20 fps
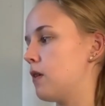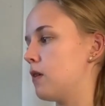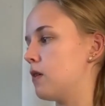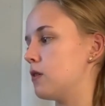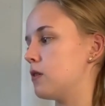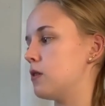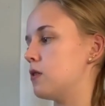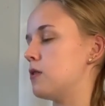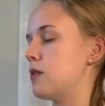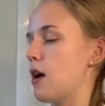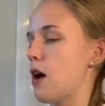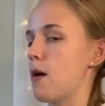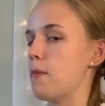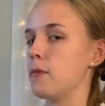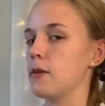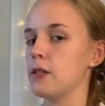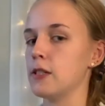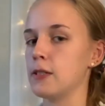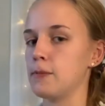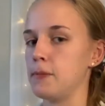So now I'm
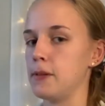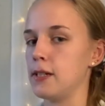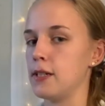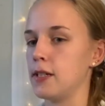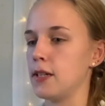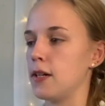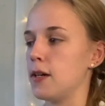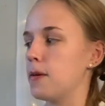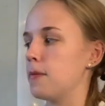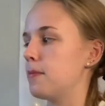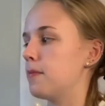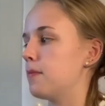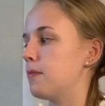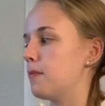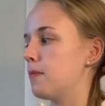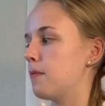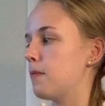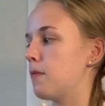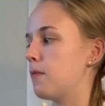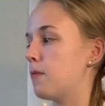going to speed it up
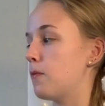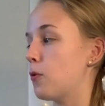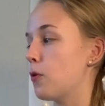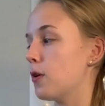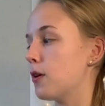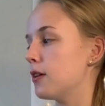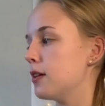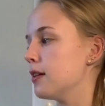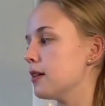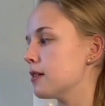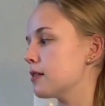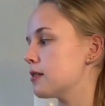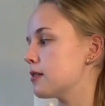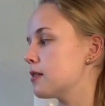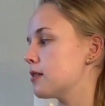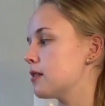4 clicks,